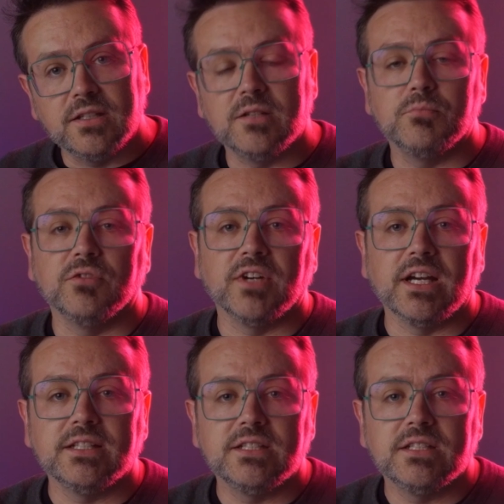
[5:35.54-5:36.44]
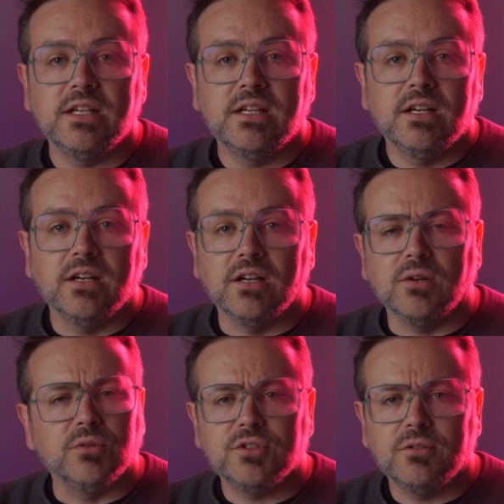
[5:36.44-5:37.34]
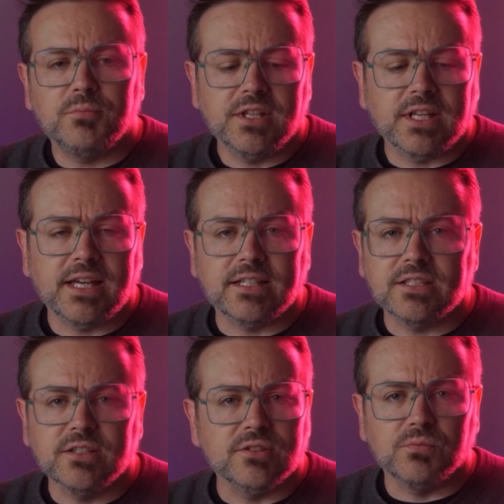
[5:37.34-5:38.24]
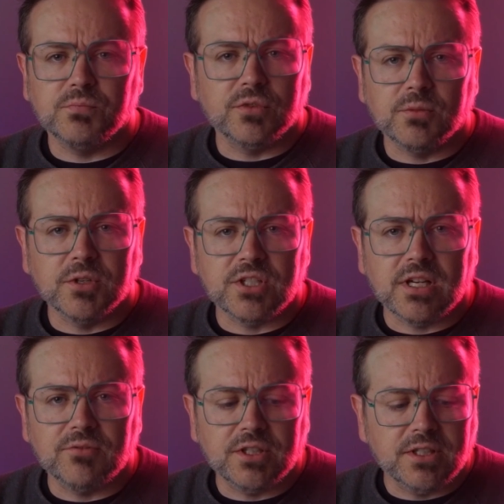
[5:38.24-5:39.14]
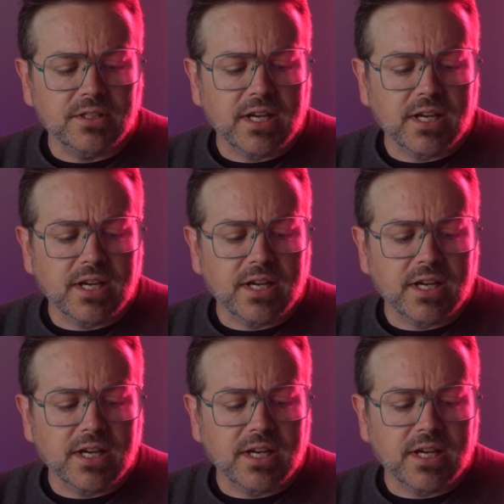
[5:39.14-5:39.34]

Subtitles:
it provides, which shouldn't be the case because pretty much every